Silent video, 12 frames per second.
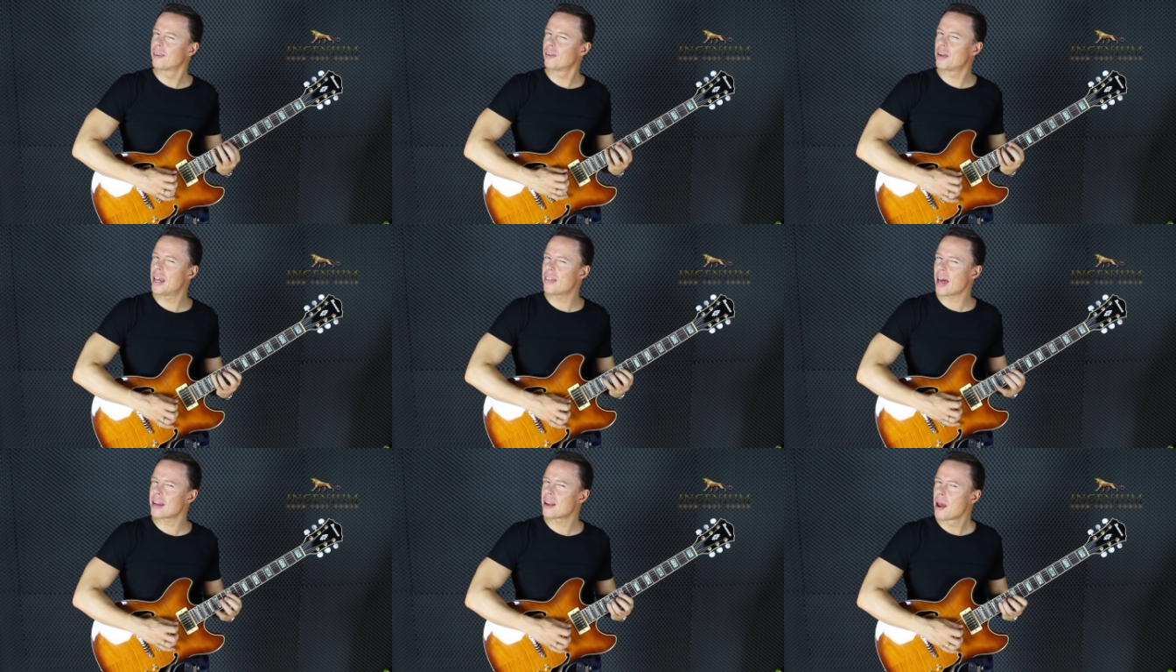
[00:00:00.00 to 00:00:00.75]
You hear
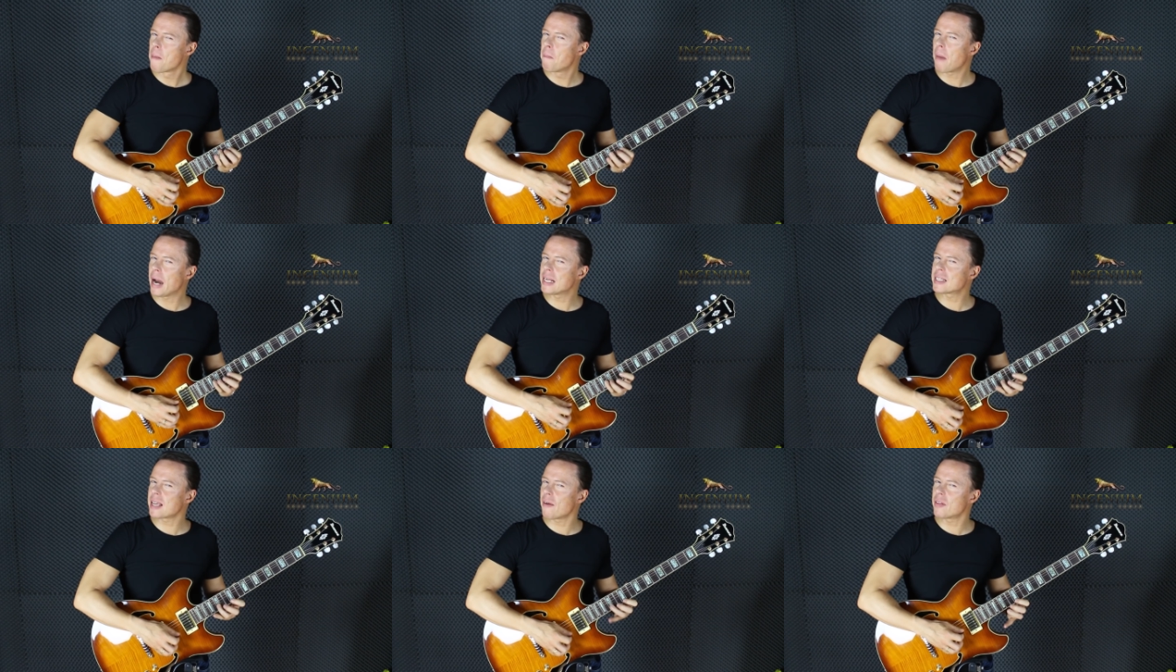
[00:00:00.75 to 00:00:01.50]
that
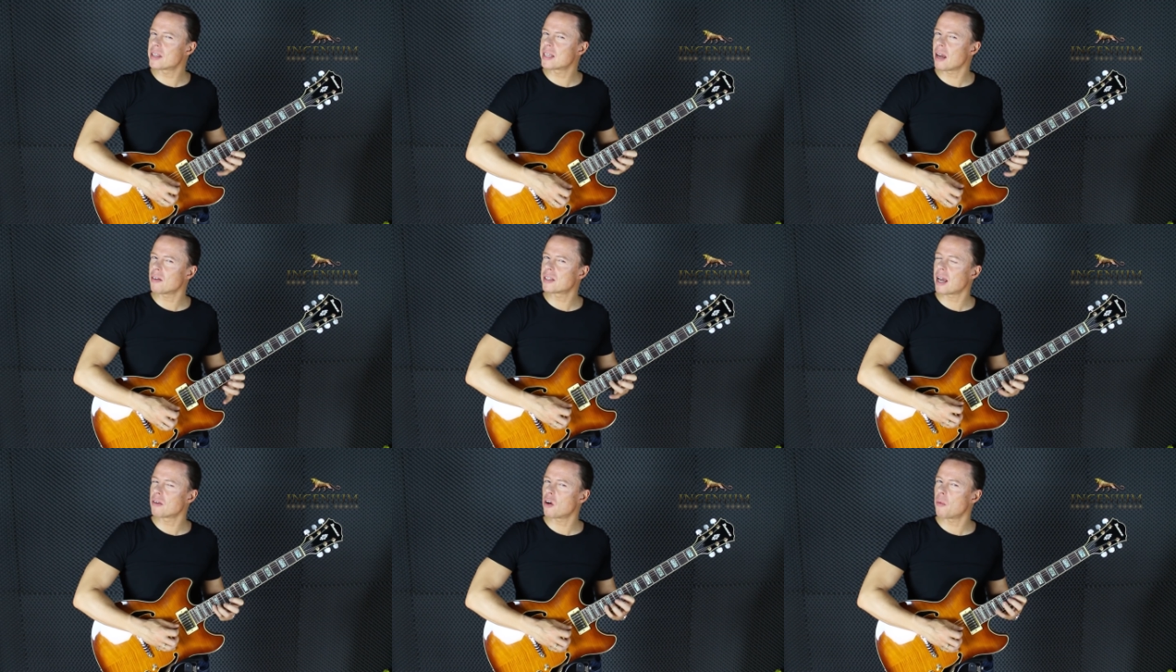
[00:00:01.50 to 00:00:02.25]
minor seventh sound?
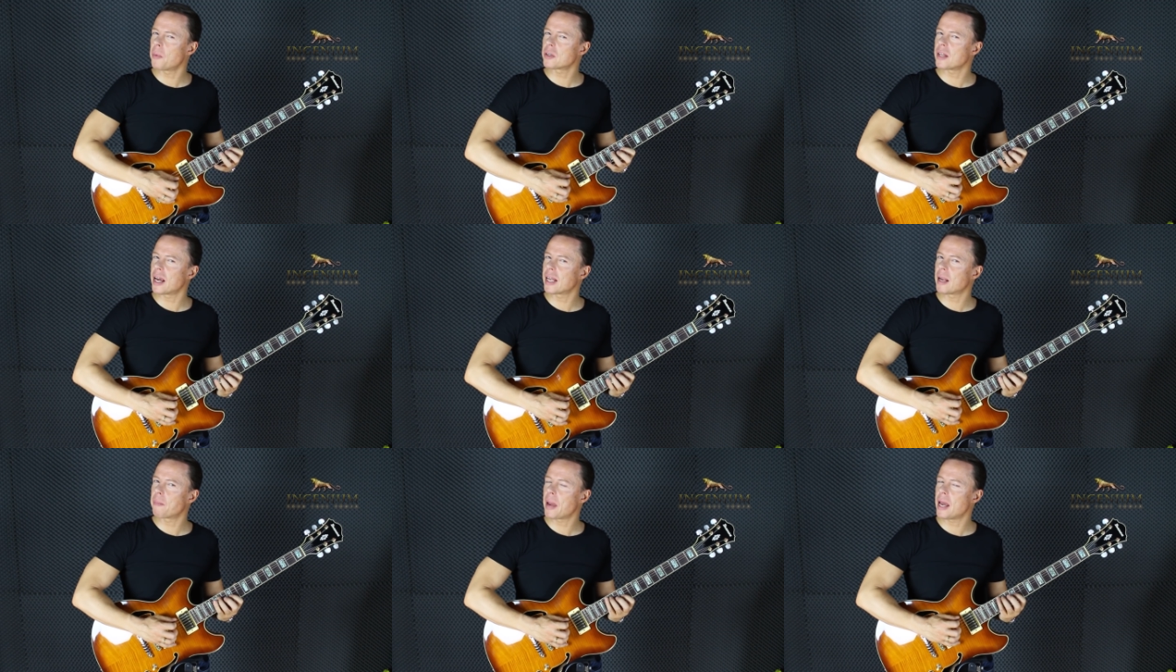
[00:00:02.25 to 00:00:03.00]
Sounds almost like
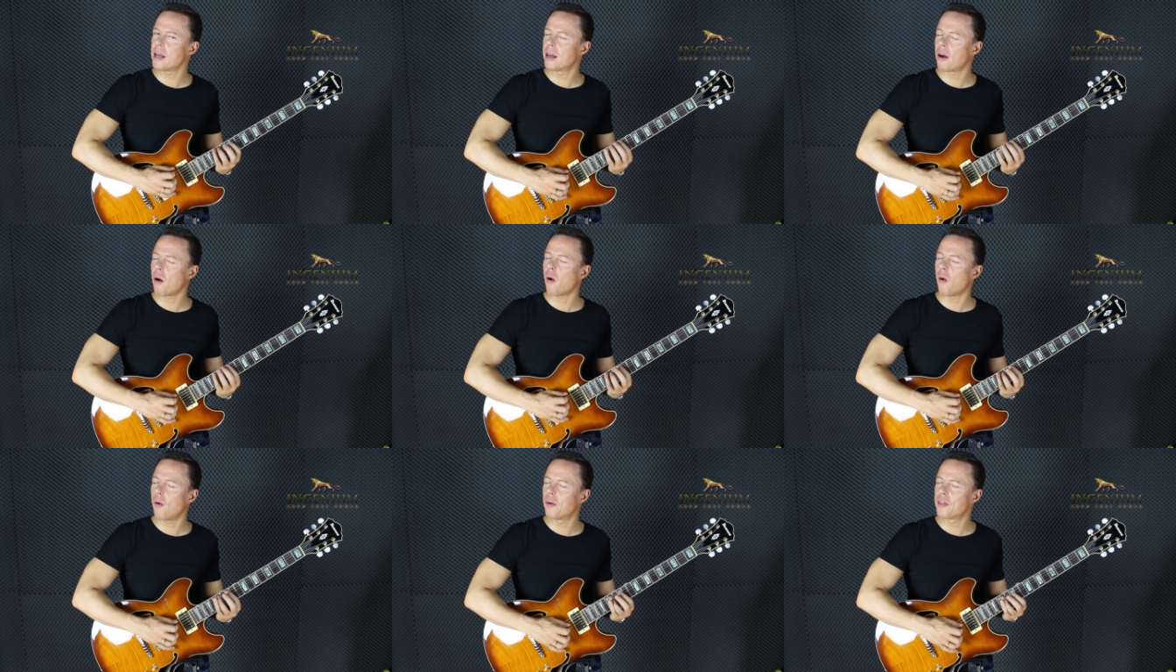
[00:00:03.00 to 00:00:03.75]
an arpeggio
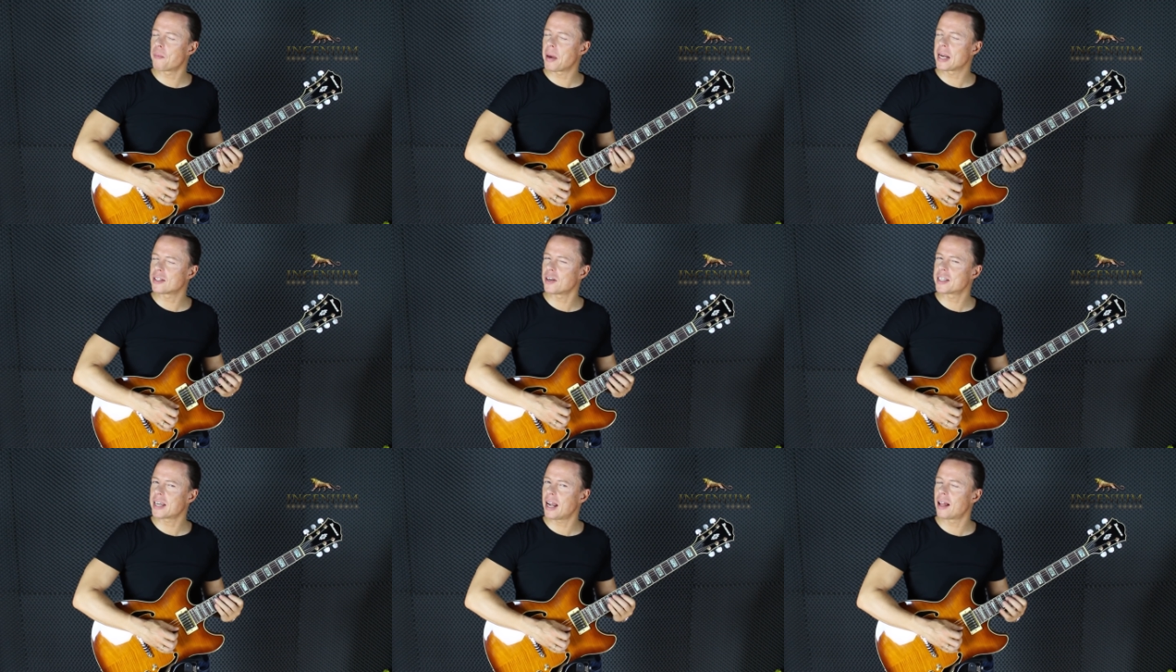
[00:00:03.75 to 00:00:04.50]
or the
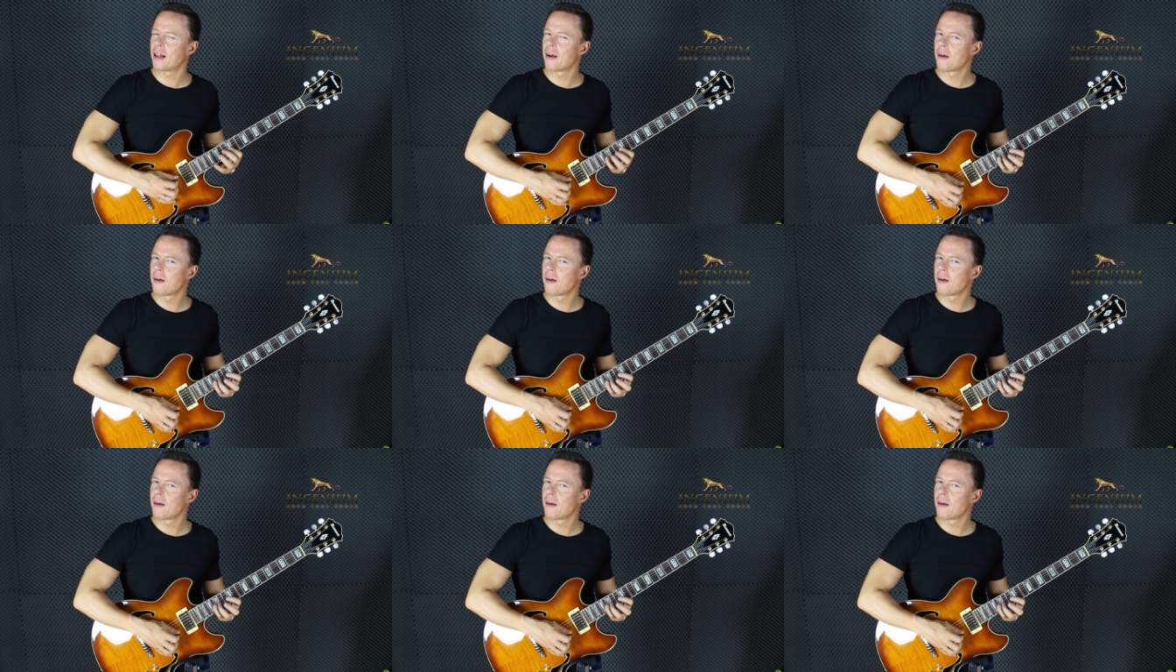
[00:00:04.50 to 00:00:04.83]
pentatonic scale.